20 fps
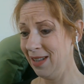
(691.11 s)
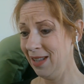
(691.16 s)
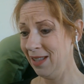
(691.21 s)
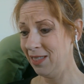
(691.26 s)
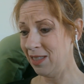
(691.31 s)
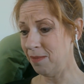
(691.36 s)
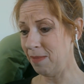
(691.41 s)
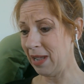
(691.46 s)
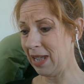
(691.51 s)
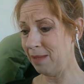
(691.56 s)

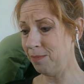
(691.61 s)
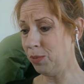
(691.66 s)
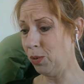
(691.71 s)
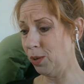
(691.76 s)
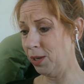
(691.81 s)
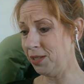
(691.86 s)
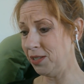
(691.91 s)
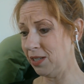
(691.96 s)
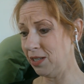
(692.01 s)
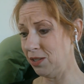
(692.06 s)
The man
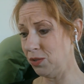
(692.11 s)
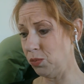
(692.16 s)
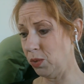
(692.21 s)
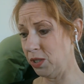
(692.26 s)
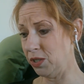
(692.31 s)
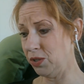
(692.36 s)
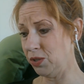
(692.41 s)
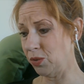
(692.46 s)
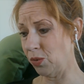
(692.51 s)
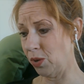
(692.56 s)
pointed his
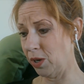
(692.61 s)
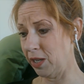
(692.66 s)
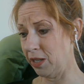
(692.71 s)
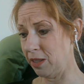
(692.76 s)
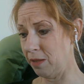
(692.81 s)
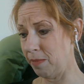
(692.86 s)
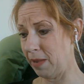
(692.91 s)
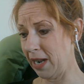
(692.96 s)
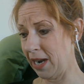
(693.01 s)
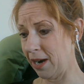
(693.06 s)
wooden sword at the
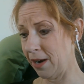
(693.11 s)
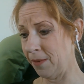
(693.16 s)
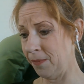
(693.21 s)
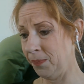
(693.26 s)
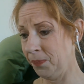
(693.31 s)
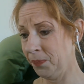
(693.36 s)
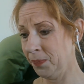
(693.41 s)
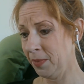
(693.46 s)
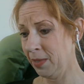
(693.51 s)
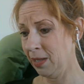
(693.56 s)
bear,
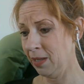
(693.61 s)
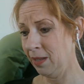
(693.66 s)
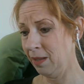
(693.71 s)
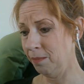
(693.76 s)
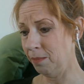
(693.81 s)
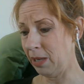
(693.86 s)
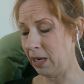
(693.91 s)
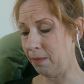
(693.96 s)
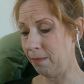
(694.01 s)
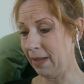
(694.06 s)

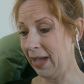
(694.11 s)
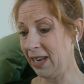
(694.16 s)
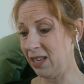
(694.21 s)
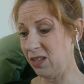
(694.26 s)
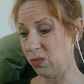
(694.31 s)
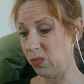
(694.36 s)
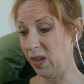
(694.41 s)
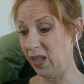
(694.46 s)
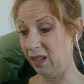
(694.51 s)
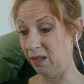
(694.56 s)
but it might as
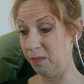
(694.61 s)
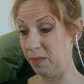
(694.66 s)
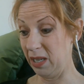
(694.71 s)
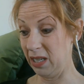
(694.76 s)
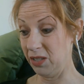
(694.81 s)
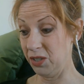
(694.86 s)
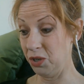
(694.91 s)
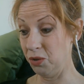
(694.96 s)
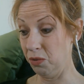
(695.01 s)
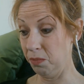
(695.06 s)
well have been a
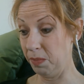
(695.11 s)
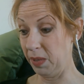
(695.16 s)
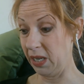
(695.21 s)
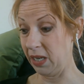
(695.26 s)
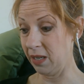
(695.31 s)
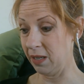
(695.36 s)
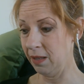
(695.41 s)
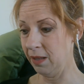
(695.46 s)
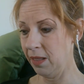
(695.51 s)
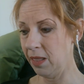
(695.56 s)

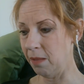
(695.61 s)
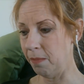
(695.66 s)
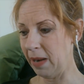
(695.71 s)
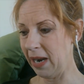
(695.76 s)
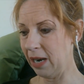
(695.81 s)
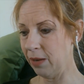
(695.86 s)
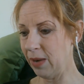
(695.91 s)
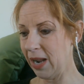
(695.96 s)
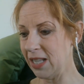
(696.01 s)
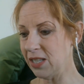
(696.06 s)
toothpick. The
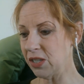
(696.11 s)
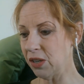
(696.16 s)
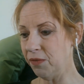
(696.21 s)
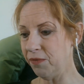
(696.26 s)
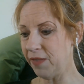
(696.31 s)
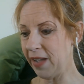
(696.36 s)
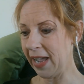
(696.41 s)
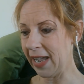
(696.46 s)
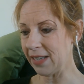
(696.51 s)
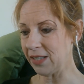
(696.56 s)
bear ran so
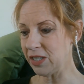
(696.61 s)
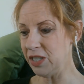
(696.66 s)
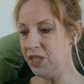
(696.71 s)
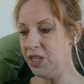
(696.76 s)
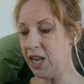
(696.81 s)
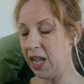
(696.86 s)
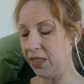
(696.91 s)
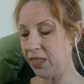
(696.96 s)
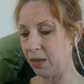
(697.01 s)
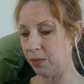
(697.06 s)
fast,
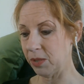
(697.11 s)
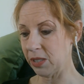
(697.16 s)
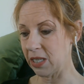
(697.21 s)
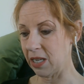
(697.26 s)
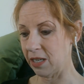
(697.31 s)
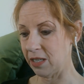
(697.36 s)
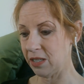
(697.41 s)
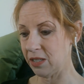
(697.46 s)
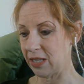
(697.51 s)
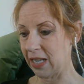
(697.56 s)
nothing was going
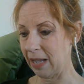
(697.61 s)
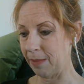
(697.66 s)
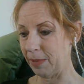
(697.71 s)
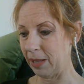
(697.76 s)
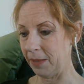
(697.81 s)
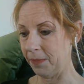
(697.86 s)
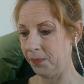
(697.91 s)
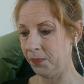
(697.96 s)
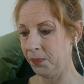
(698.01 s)
to stop it.